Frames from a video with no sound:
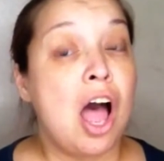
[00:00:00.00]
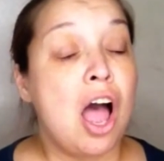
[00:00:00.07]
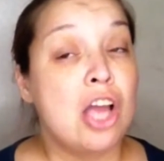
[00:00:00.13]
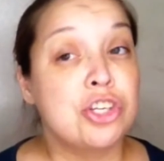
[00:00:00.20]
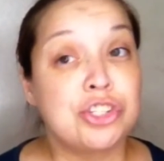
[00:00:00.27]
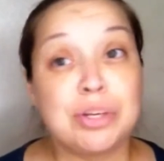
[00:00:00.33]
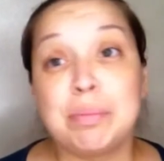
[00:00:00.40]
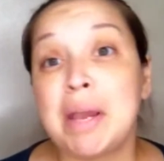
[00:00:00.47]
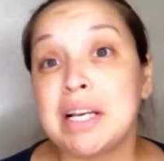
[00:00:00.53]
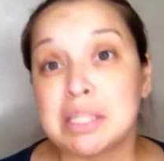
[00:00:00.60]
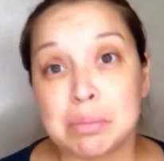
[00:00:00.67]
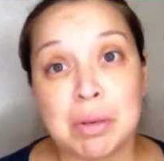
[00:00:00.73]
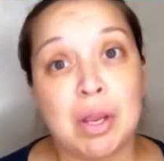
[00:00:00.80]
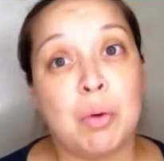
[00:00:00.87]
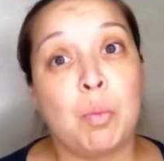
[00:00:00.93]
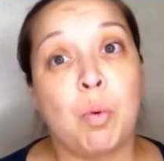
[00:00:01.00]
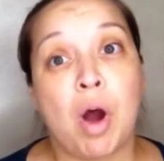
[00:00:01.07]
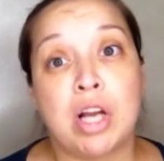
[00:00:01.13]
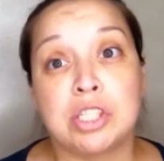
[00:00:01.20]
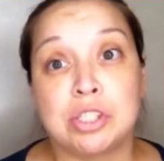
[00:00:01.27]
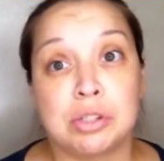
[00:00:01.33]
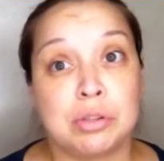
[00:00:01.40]
She makes me
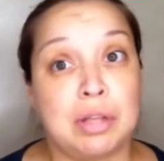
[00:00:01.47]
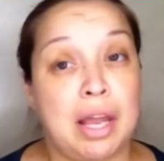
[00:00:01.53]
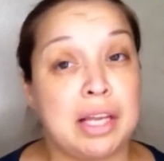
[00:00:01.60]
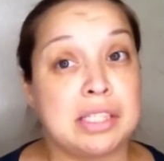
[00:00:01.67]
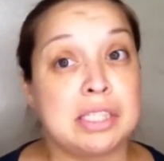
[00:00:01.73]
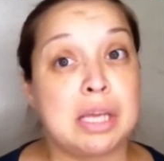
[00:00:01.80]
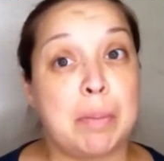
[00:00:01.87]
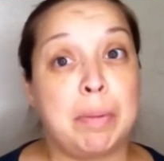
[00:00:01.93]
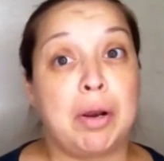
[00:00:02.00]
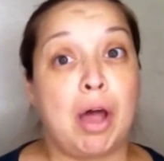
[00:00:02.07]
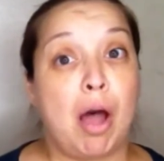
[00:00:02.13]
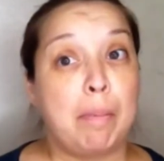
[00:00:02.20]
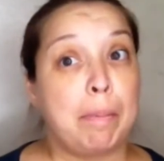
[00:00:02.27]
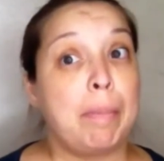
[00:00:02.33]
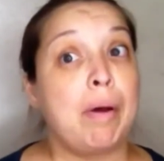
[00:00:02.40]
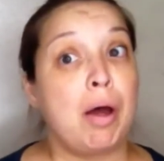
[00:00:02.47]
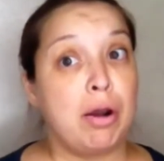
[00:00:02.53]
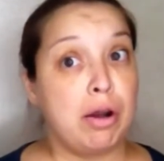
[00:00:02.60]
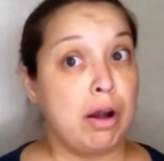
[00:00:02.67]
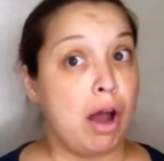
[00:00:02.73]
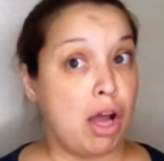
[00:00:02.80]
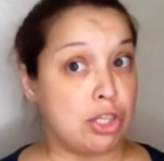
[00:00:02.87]
want to like step it up a
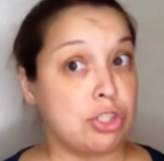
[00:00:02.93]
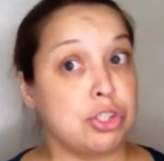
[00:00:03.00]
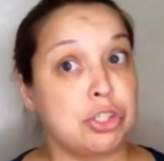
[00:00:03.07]
notch or